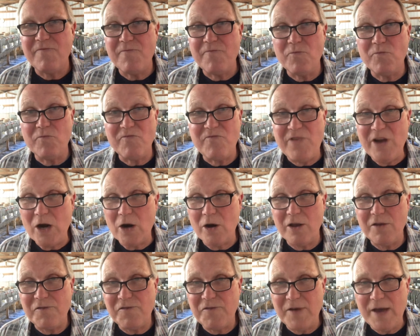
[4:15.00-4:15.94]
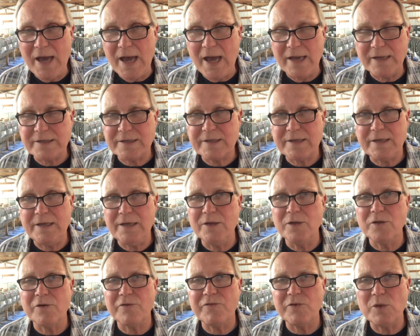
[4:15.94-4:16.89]
very fast,
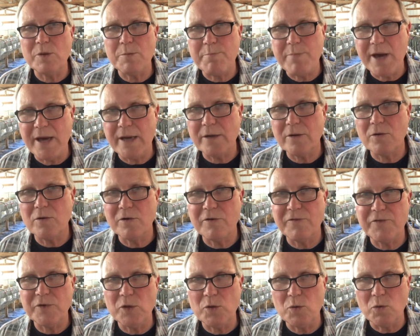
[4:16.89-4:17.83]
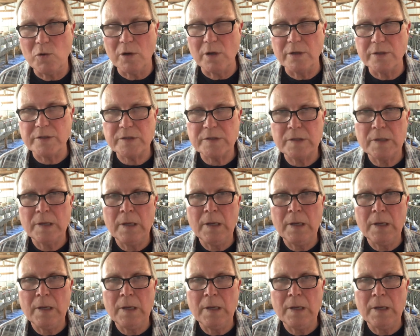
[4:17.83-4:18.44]
either for the better or for the worse.